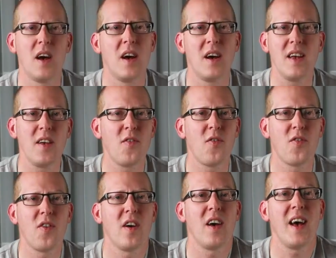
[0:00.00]

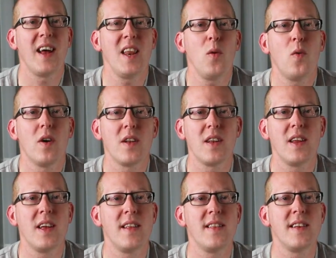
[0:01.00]
If anyone
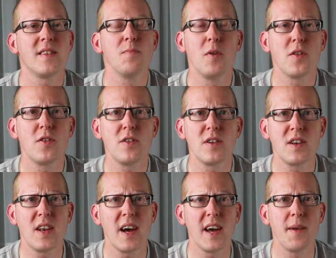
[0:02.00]
in this
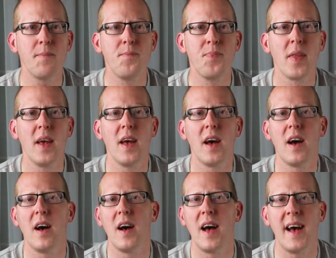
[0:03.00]
modern time
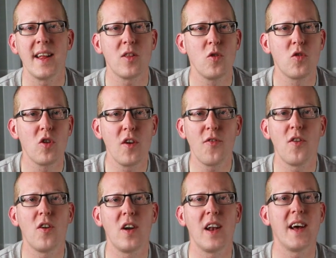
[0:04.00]
had to
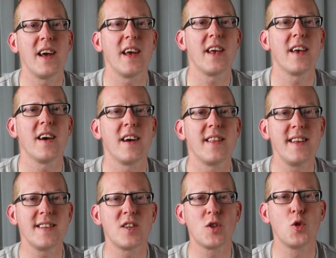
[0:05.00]
suffer like
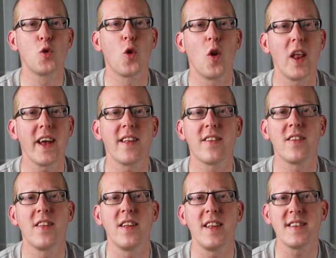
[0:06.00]
this to collect
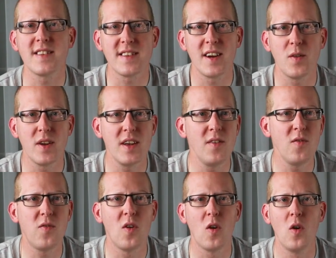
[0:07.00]
the necessary
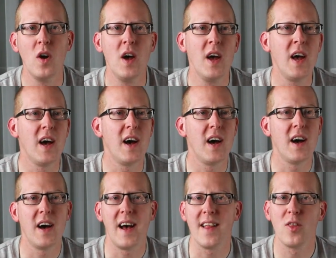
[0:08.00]
info
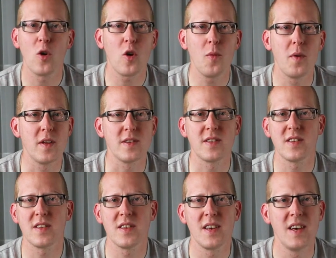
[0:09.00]
and
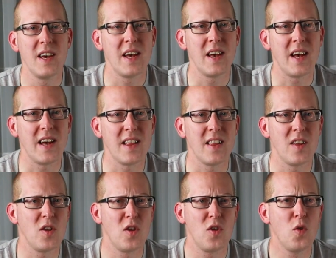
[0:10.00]
documents, and
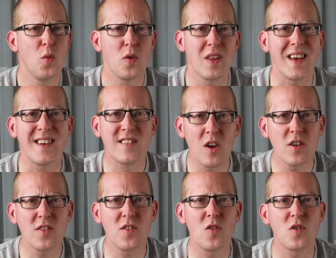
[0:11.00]
you would
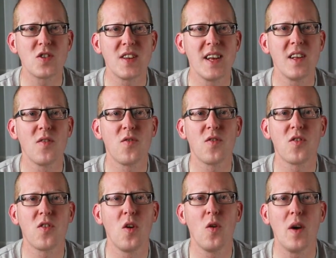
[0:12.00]
exhaust yourself
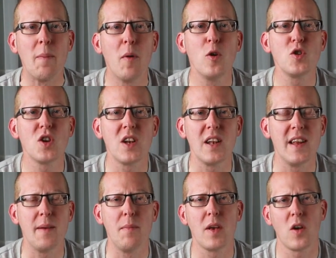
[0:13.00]
so
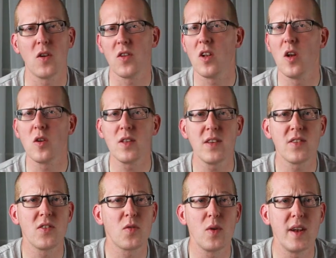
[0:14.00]
emotionally because a long
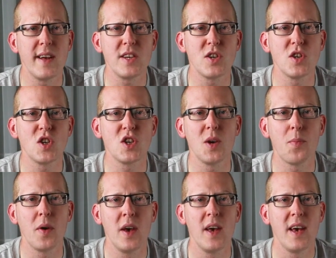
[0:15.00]
distance
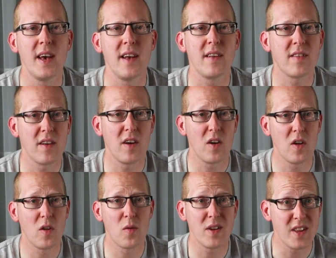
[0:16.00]
relationship is
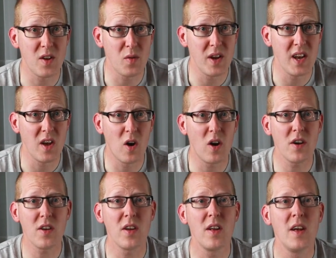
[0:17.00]
already really
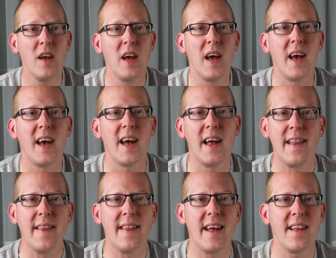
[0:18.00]
hard,
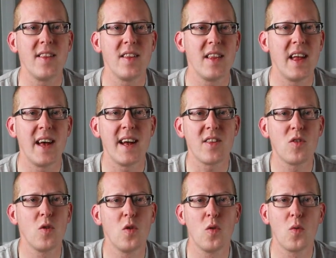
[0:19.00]
and then had
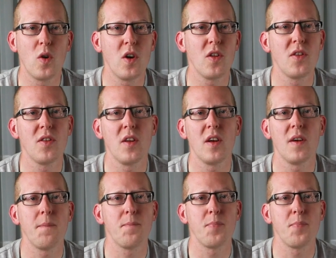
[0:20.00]
to run